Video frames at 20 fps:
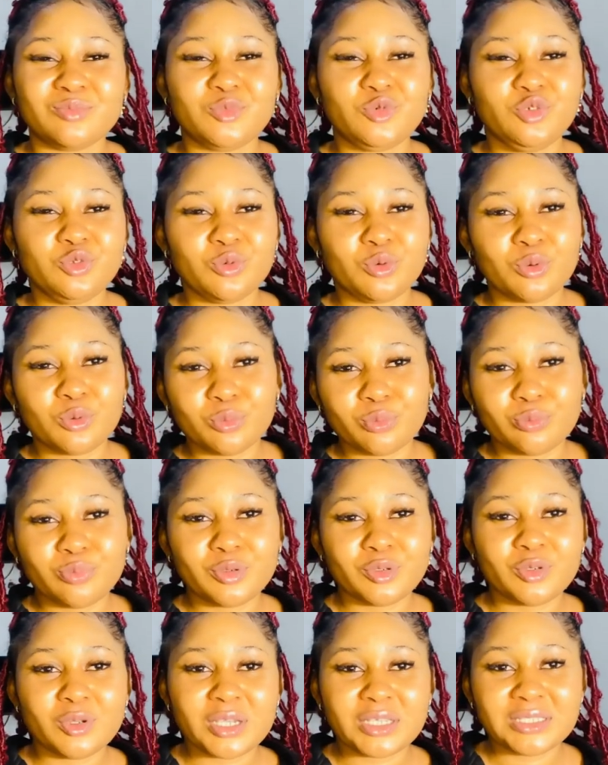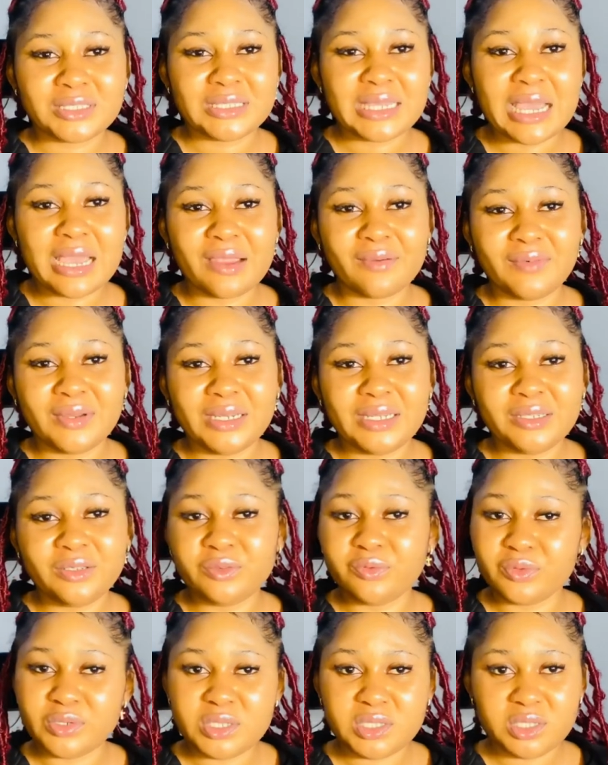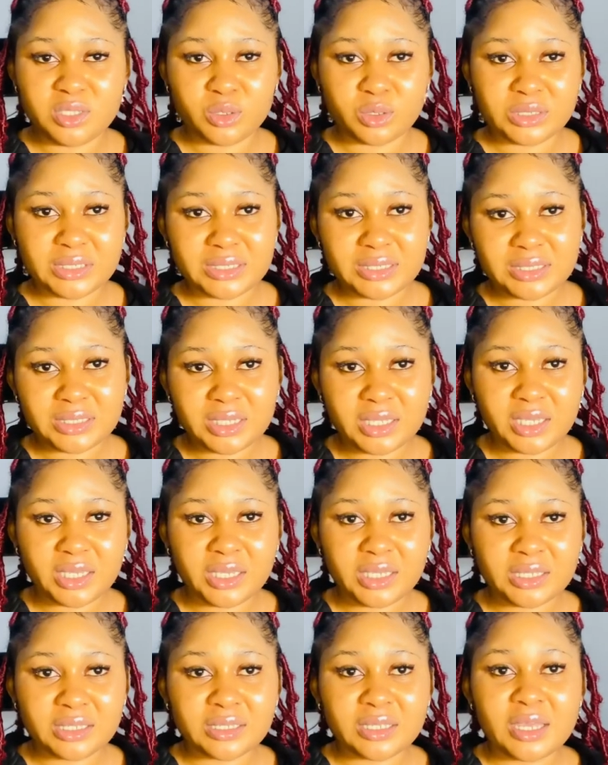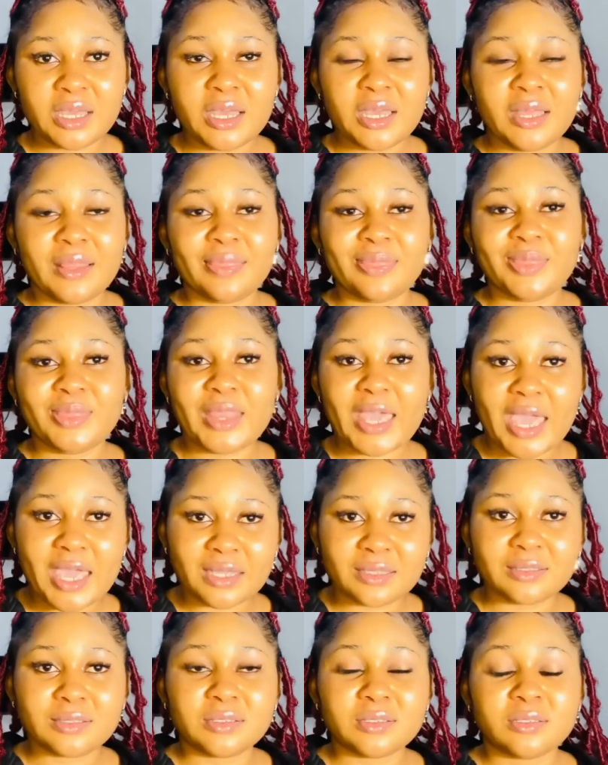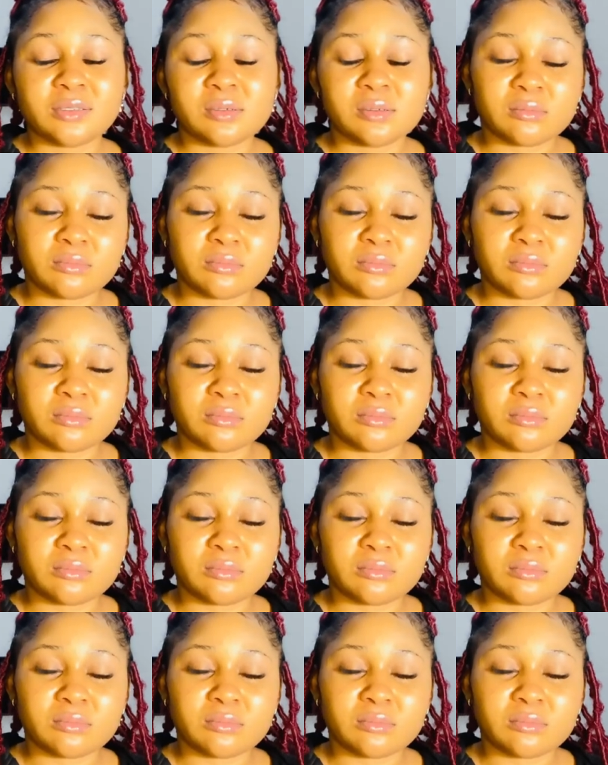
you know, products that are really greasy on the skin, then